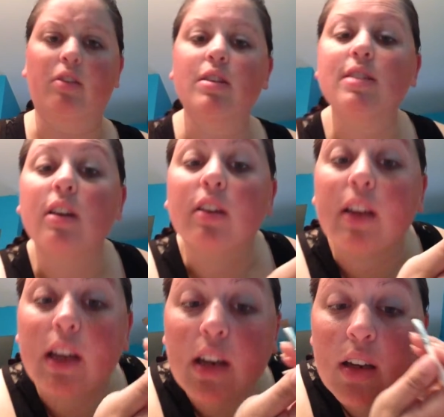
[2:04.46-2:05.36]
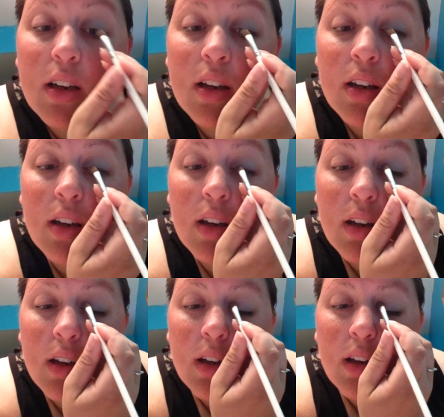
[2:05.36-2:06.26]
crease of your lid.
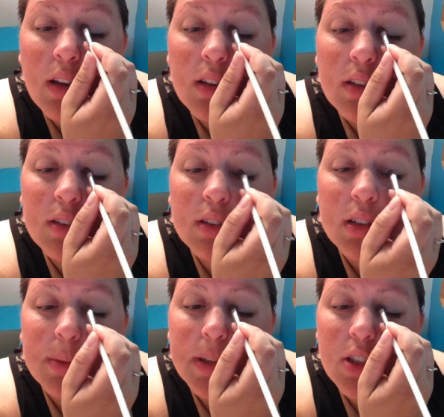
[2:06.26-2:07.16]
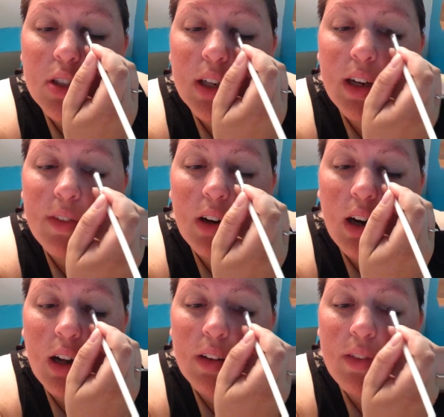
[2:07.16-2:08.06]
So I make sure I cover
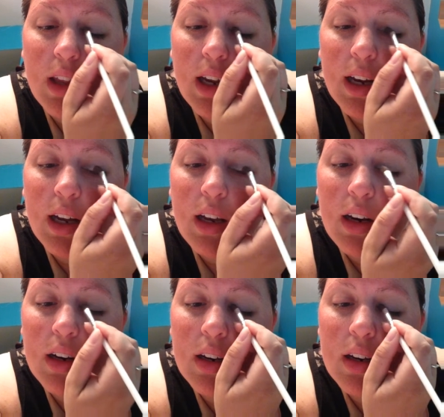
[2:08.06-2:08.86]
all of that.